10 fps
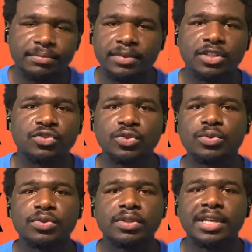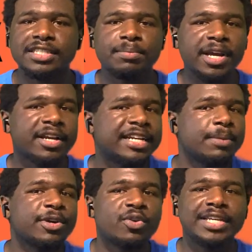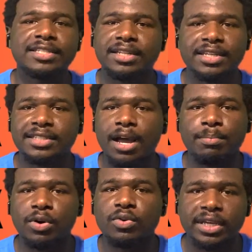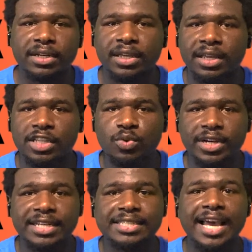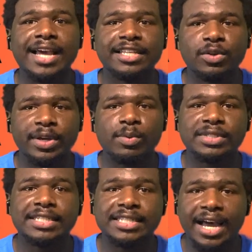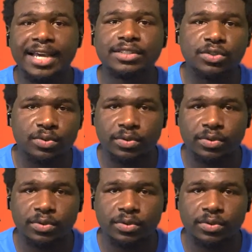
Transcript: The truth is American immigration is not broken. It's working exactly the way it was designed to.